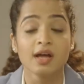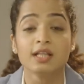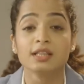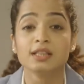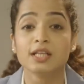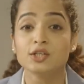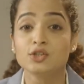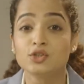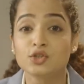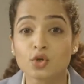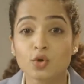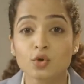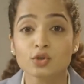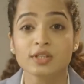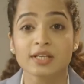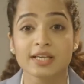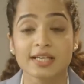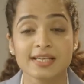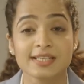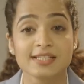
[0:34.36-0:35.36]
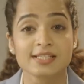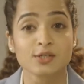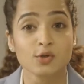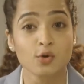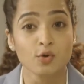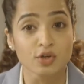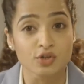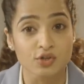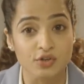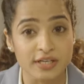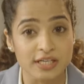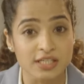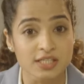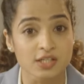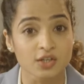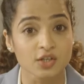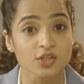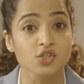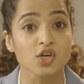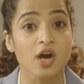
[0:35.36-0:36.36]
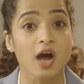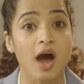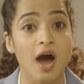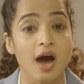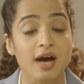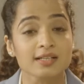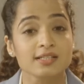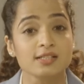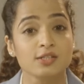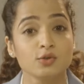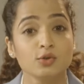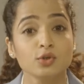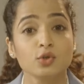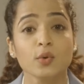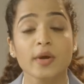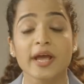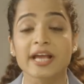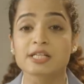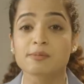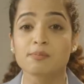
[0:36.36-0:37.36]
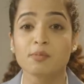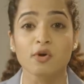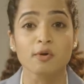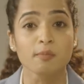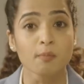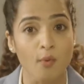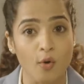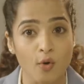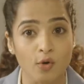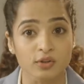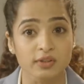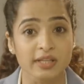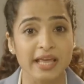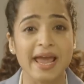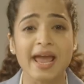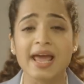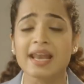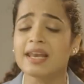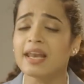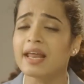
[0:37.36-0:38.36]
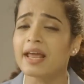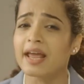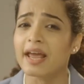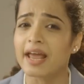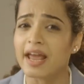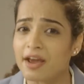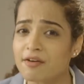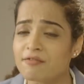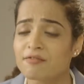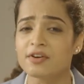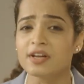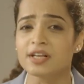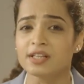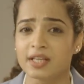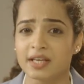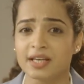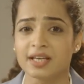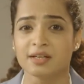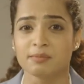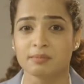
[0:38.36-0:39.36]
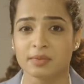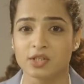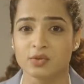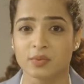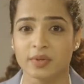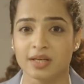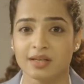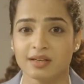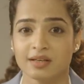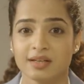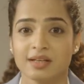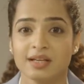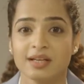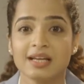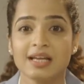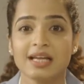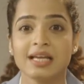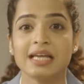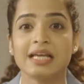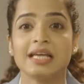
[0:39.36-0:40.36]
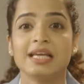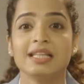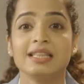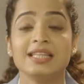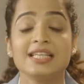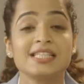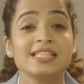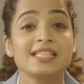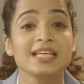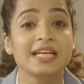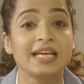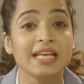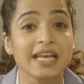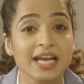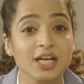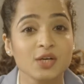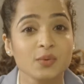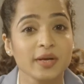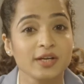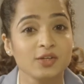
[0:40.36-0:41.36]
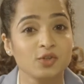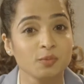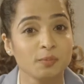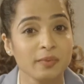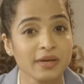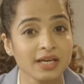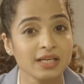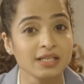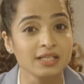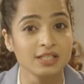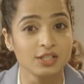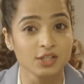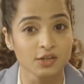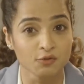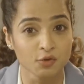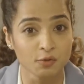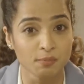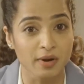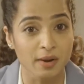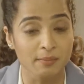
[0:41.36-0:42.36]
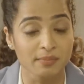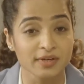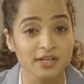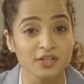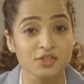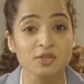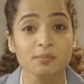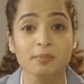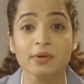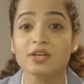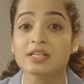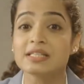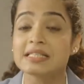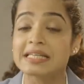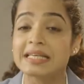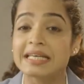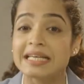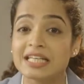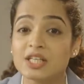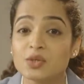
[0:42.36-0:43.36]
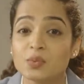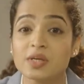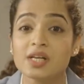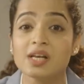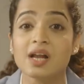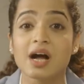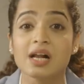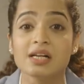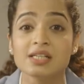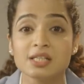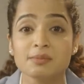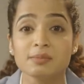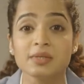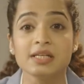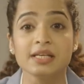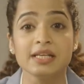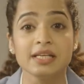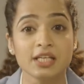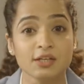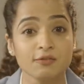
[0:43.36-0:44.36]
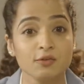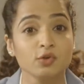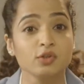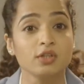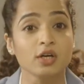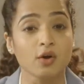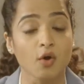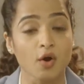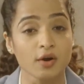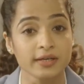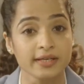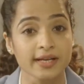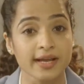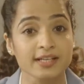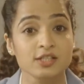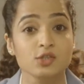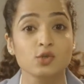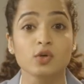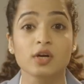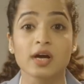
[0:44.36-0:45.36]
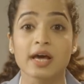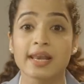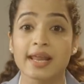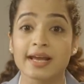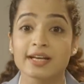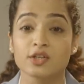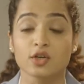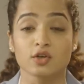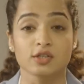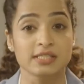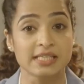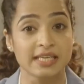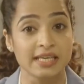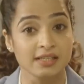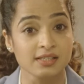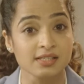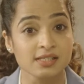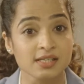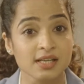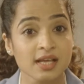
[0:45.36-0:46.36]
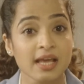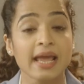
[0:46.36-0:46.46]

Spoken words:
The truth is, good research asks you to explore both and everything in between. This is a great way to begin interview preparation because it will ultimately give you the context to connect your skills